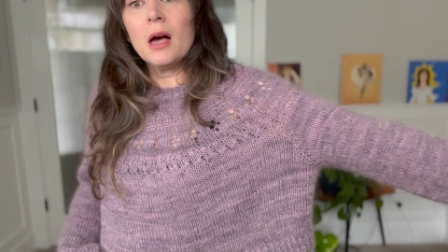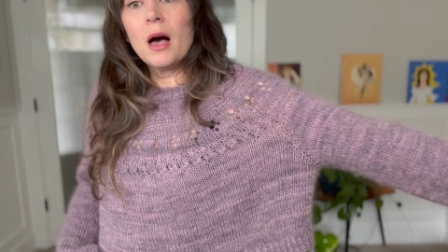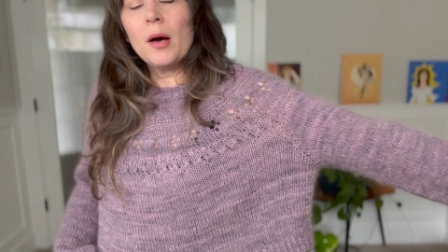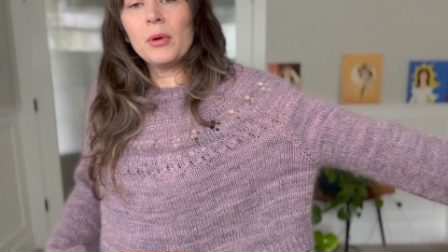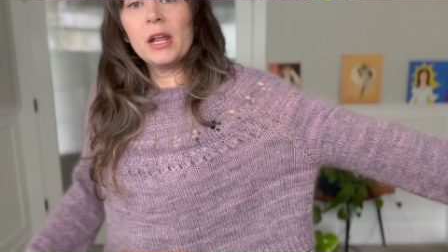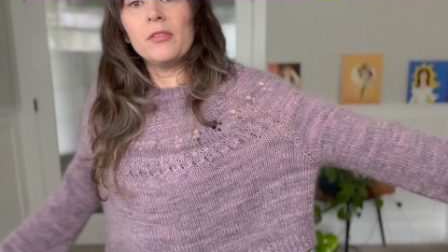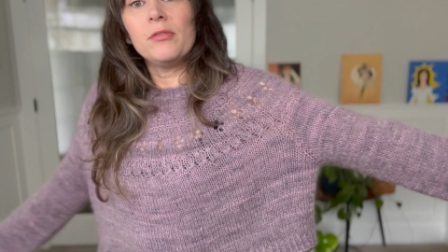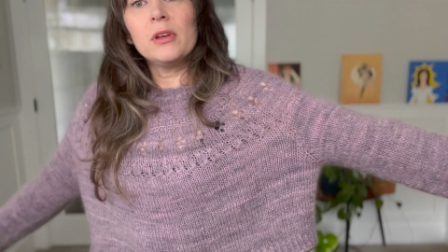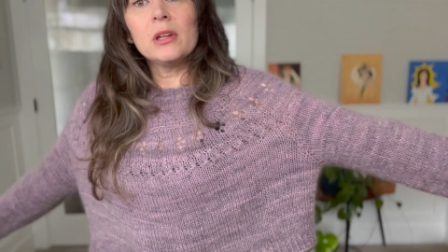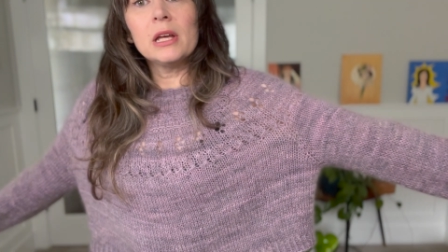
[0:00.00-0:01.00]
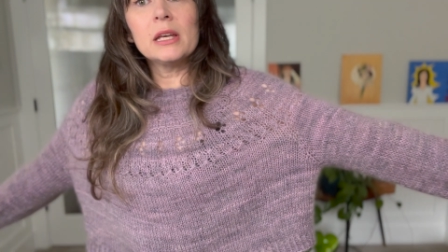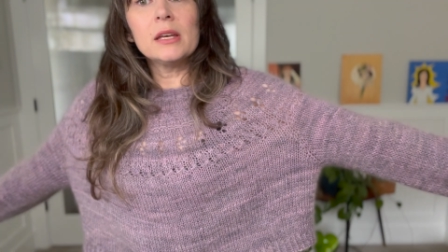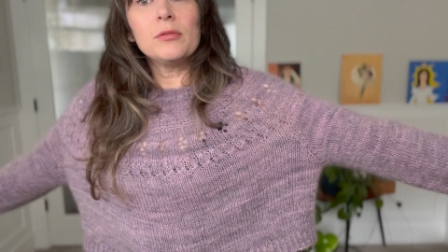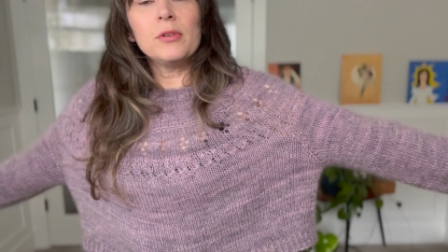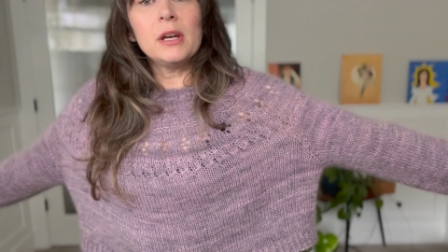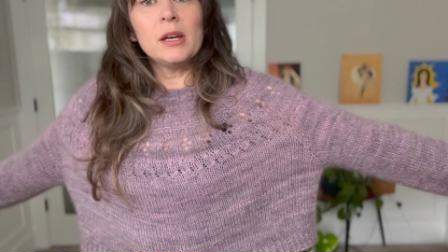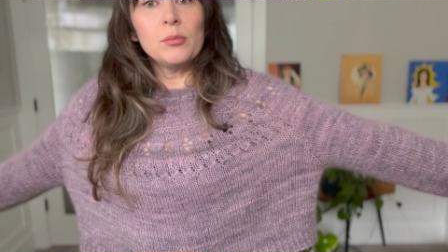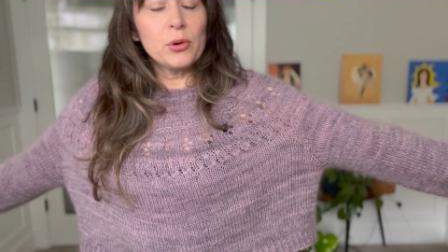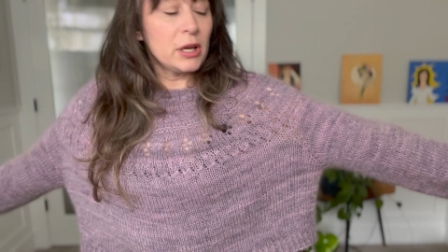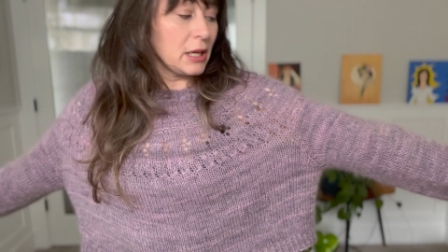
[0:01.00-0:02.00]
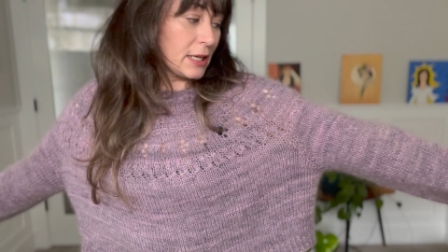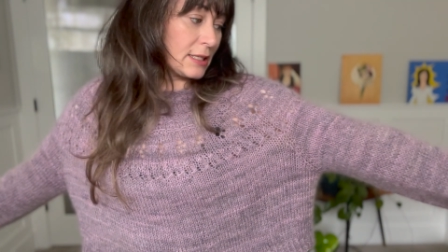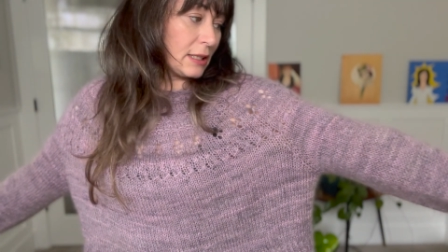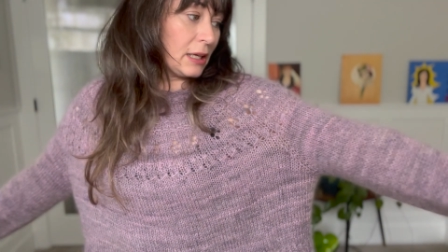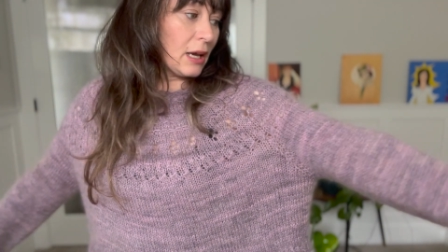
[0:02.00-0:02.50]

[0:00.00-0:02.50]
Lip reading: And I feel like it faded in pretty nicely.